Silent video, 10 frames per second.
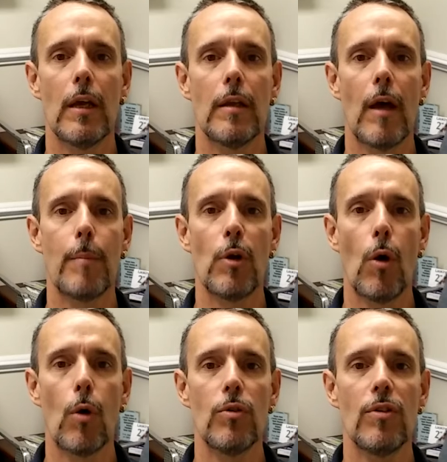And I'm
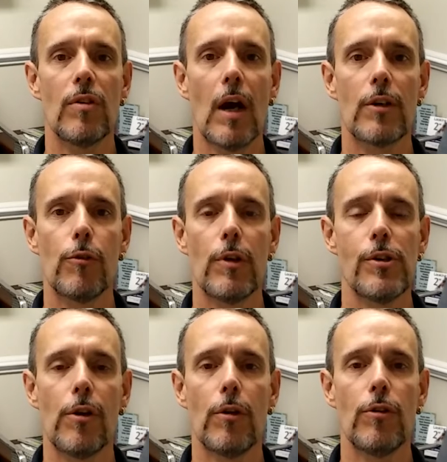your host, Dr.
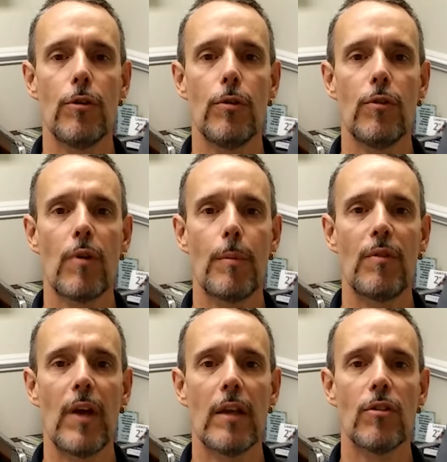Richard Huntoon from
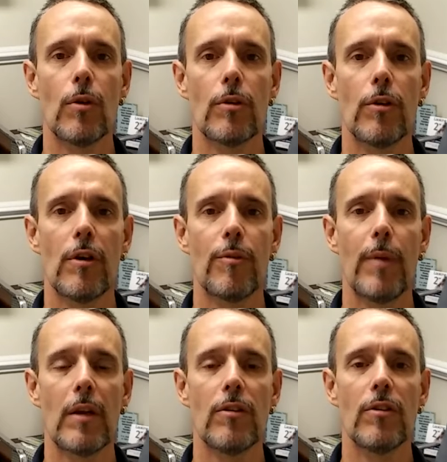Advanced Alternative
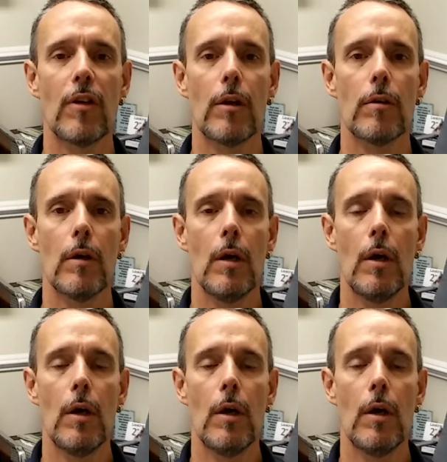Medicine Center.